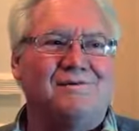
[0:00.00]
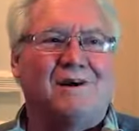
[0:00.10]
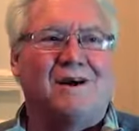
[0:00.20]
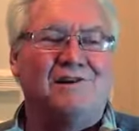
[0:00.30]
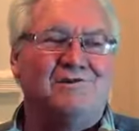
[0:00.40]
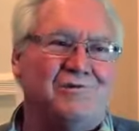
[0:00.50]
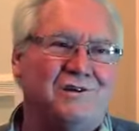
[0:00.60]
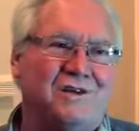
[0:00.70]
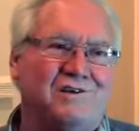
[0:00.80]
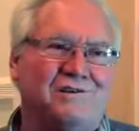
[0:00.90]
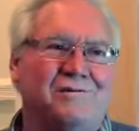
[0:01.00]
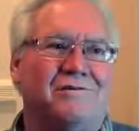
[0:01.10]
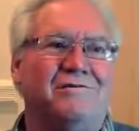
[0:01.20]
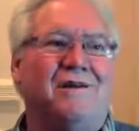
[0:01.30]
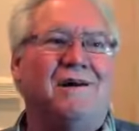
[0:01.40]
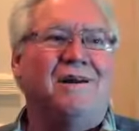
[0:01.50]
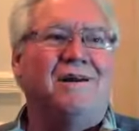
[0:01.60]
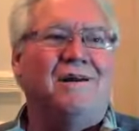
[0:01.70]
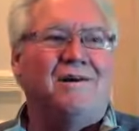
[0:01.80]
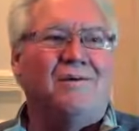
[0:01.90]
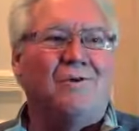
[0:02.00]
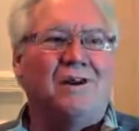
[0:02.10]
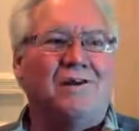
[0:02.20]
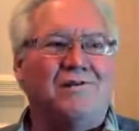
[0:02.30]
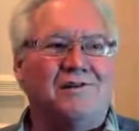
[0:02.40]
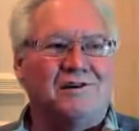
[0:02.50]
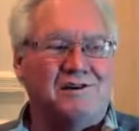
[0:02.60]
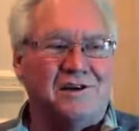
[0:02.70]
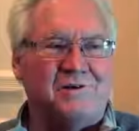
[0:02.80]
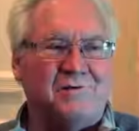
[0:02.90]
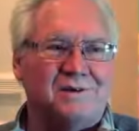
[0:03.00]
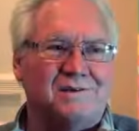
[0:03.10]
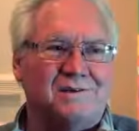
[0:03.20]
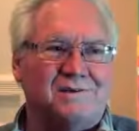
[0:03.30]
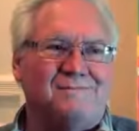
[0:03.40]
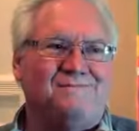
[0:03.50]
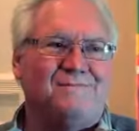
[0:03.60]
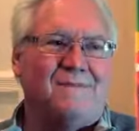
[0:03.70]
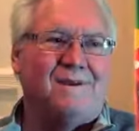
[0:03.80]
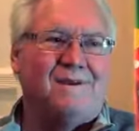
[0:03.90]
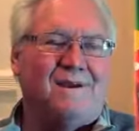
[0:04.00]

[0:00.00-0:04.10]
I was a high school teacher, and then I went into the casino business